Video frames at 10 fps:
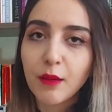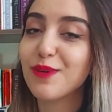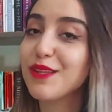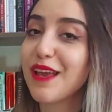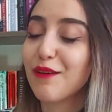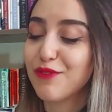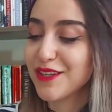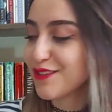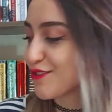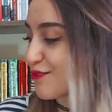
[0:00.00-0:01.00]
But yeah,
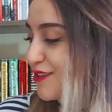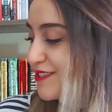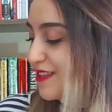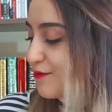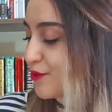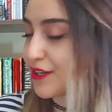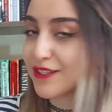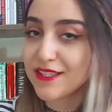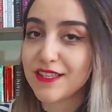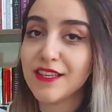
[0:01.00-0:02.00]
fingers crossed. We're gonna
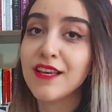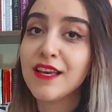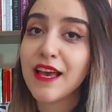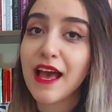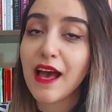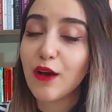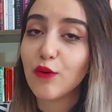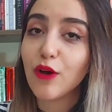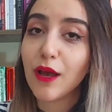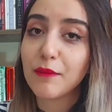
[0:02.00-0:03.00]
see
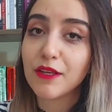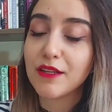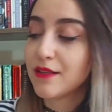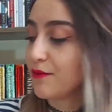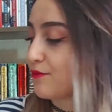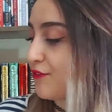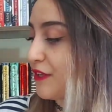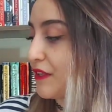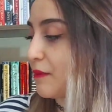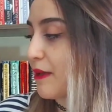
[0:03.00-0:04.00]
how I'm gonna
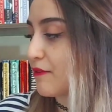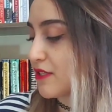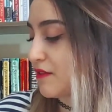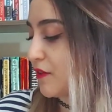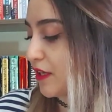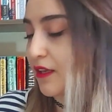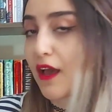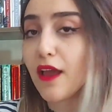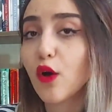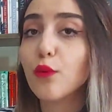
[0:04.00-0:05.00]
feel about Stephen King.
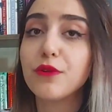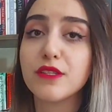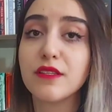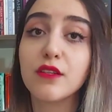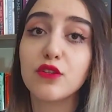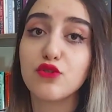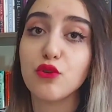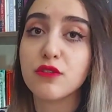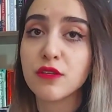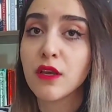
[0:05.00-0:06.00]
I hope this is a good
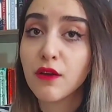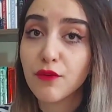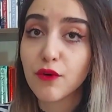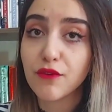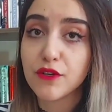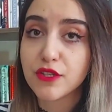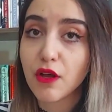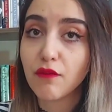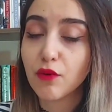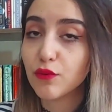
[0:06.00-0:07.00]
choice for a first
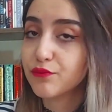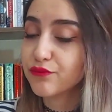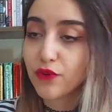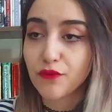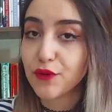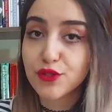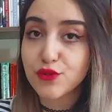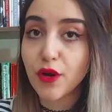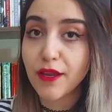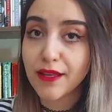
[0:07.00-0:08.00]
novel, for a first
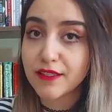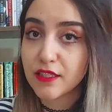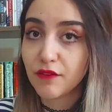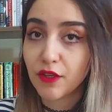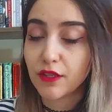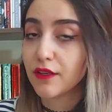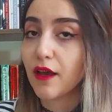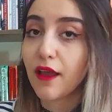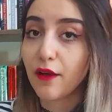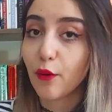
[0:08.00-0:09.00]
try at Stephen King.
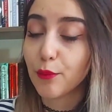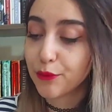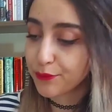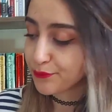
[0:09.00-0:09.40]
I hope.